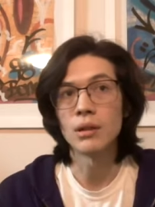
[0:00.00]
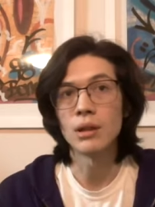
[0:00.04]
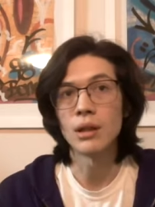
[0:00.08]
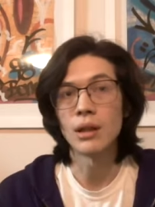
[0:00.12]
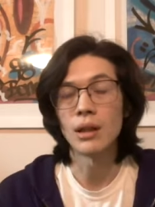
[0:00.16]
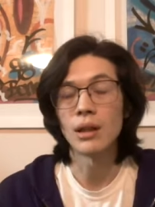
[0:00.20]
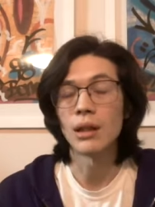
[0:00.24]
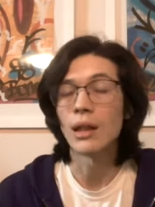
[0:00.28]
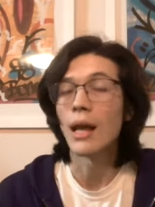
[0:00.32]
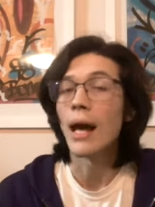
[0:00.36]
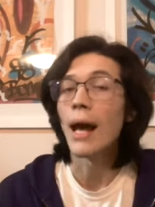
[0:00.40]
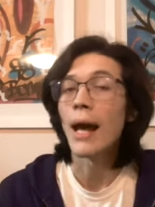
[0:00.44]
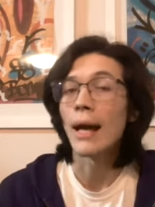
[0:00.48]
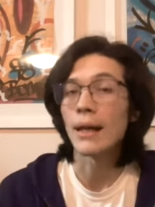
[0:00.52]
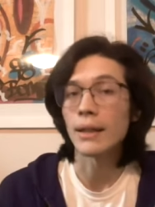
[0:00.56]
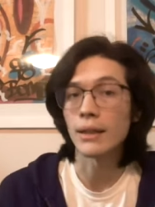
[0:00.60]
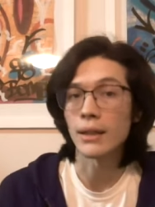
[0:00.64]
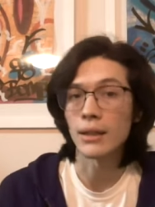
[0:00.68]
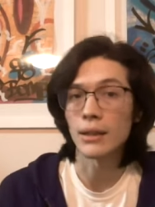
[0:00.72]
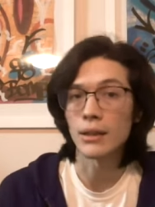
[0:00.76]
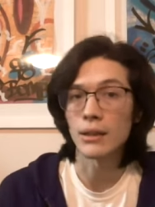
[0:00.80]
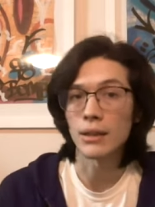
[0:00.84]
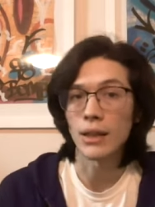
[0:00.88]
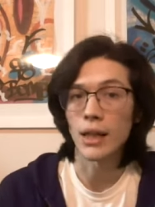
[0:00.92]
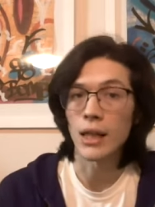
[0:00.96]

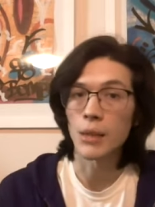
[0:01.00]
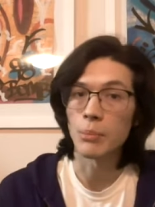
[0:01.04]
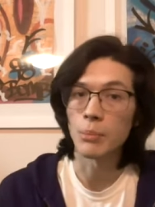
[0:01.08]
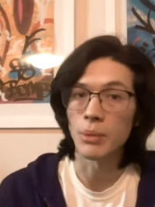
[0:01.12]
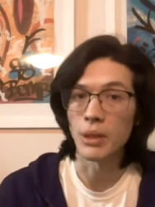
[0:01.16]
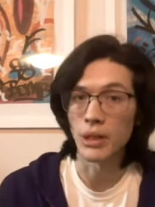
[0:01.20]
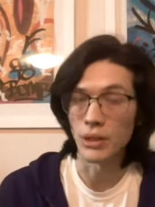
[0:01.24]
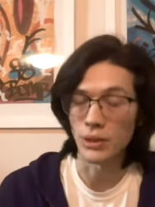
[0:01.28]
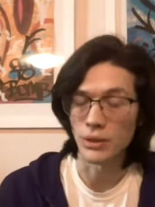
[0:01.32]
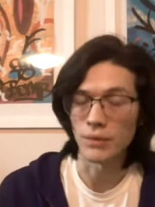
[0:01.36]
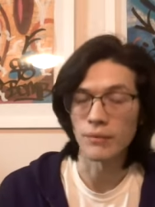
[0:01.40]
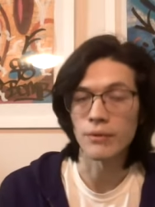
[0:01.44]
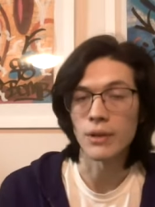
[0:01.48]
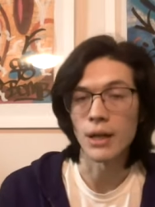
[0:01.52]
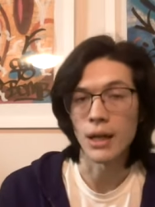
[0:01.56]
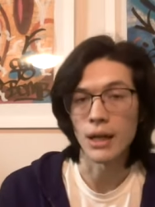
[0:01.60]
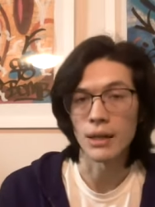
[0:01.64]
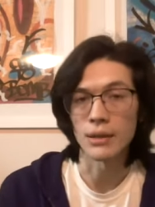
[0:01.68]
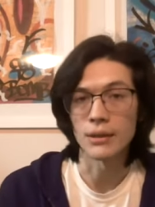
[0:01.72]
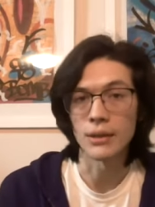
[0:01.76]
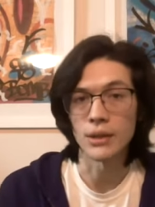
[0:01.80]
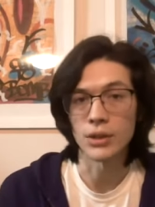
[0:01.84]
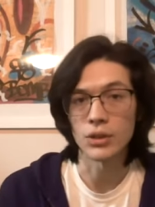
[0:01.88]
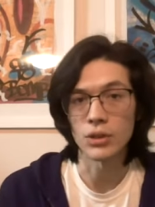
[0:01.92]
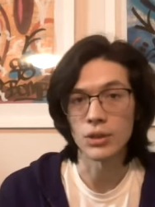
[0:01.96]
lacking a piece of
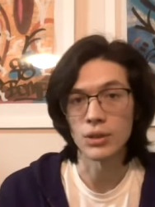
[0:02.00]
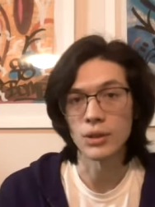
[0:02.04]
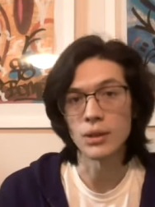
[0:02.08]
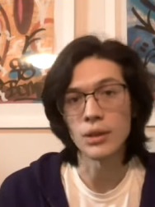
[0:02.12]
cognition.